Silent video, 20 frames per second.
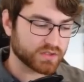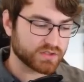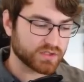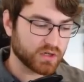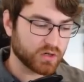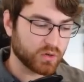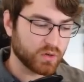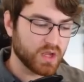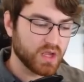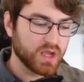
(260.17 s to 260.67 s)

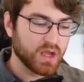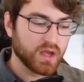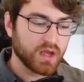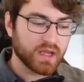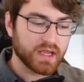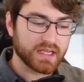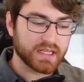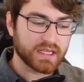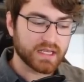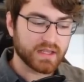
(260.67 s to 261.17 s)
So
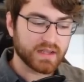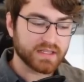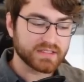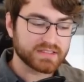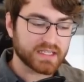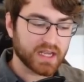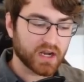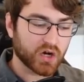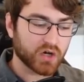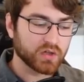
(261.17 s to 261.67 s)
they
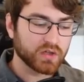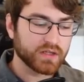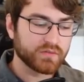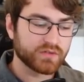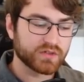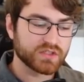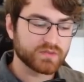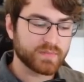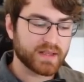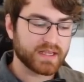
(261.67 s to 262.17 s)
say our
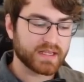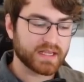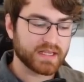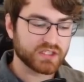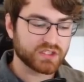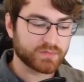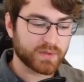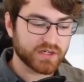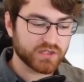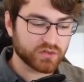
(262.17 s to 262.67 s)
livers make a
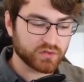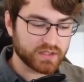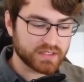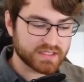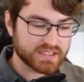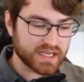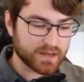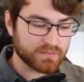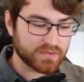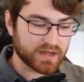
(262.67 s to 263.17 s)
special
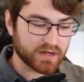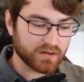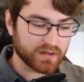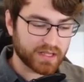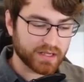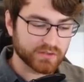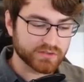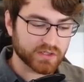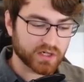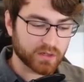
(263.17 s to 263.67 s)
enzyme that
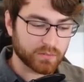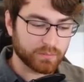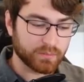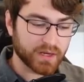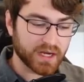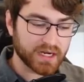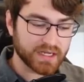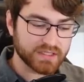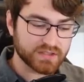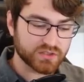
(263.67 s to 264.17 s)
allows our
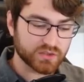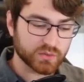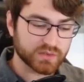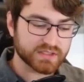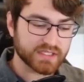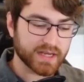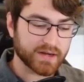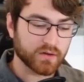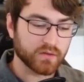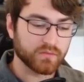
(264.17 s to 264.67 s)
bodies to
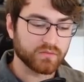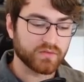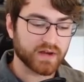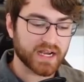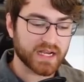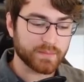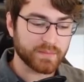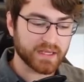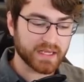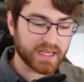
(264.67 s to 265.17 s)
recycle
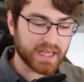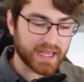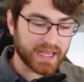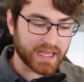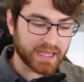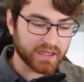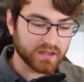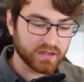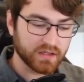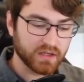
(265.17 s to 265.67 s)
vitamin
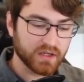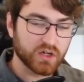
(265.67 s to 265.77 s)
K.